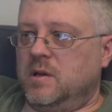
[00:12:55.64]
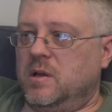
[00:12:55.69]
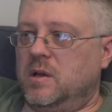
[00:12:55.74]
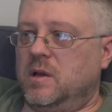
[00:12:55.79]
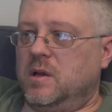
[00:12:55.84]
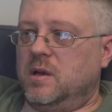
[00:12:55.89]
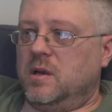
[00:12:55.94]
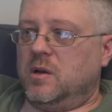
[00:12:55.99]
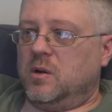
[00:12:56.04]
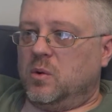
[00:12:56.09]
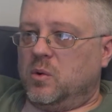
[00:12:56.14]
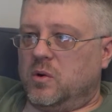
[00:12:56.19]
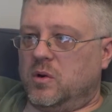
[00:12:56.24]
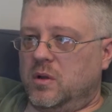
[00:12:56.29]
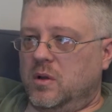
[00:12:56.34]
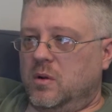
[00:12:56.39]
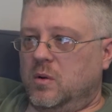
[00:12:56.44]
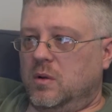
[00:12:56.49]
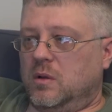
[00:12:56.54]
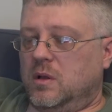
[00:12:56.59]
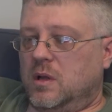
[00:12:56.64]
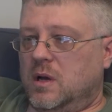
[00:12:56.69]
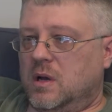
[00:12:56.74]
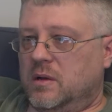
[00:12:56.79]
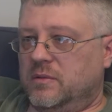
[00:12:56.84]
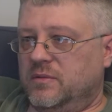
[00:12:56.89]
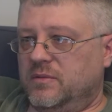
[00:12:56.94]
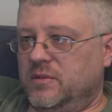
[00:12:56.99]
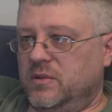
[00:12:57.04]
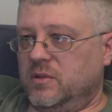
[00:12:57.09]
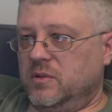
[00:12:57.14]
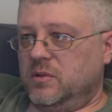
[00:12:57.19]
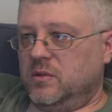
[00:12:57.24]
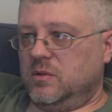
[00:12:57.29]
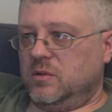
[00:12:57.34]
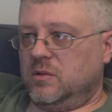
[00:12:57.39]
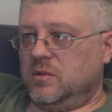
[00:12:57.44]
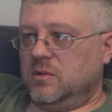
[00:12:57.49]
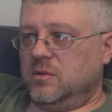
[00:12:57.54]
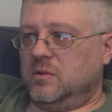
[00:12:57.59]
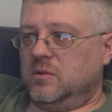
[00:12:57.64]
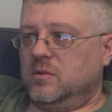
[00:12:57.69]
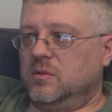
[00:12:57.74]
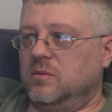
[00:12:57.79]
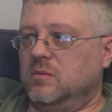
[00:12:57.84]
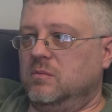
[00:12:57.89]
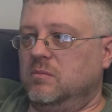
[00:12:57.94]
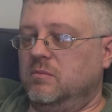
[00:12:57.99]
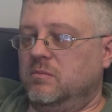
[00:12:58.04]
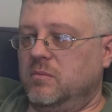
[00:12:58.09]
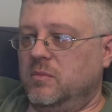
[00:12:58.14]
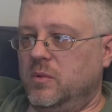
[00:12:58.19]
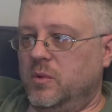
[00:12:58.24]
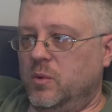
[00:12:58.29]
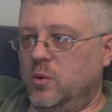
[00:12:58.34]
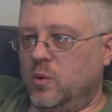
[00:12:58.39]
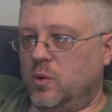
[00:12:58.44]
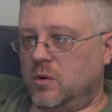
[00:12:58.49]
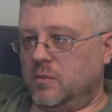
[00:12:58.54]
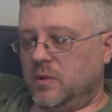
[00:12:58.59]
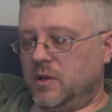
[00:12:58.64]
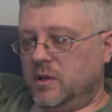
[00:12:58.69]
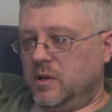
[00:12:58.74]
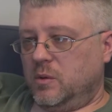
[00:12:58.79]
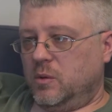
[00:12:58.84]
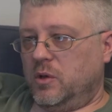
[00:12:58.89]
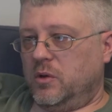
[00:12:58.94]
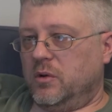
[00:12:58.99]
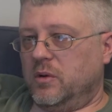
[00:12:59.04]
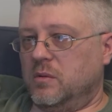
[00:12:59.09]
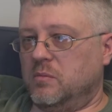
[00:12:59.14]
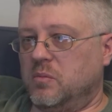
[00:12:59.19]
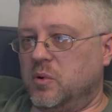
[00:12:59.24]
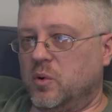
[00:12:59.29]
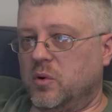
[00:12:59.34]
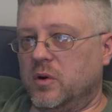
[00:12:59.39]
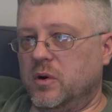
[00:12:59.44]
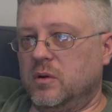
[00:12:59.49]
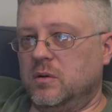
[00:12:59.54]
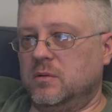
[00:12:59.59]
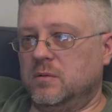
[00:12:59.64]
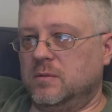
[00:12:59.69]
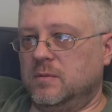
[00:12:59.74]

and in order to go aloft, normally you're in port